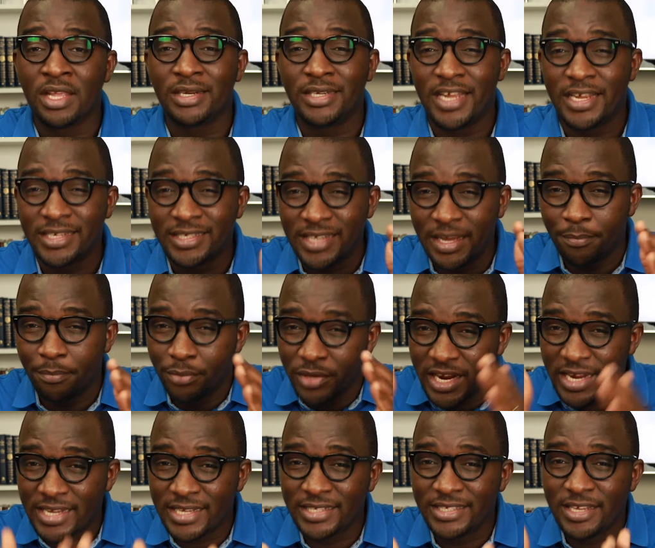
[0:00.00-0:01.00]
there is
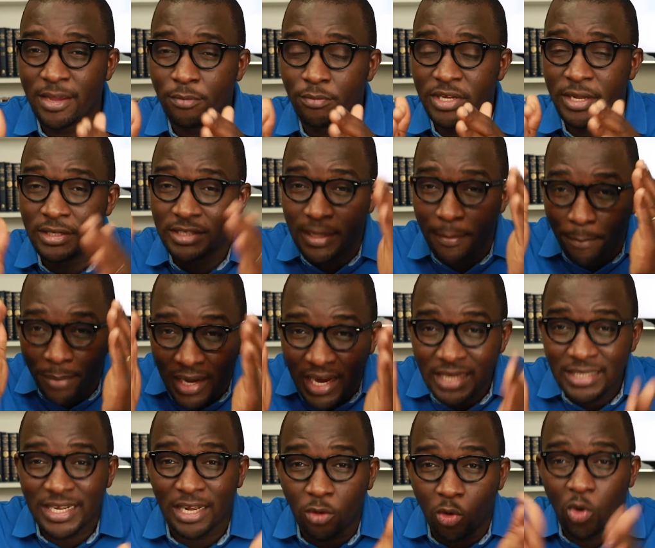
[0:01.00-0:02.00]
a
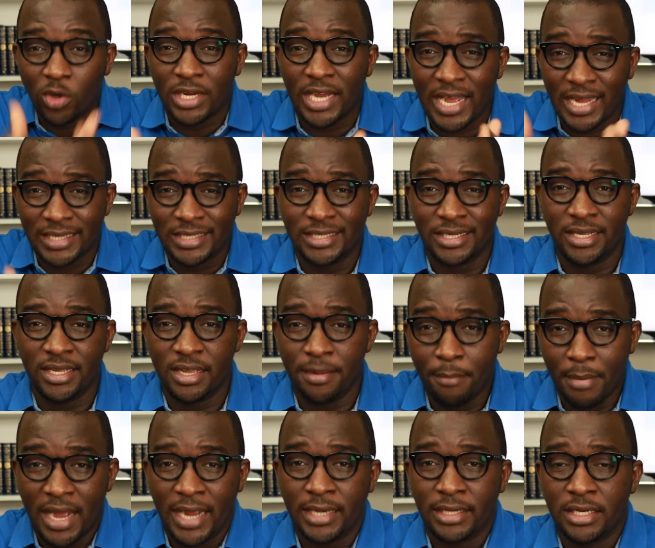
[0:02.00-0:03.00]
plan that God had in
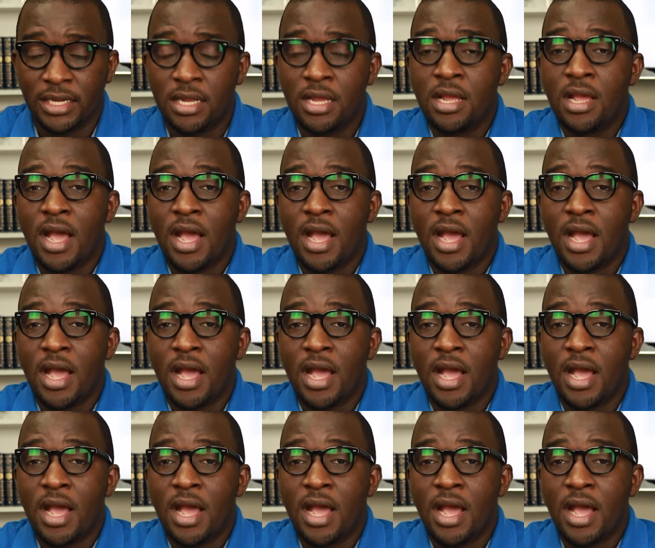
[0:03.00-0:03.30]
mind.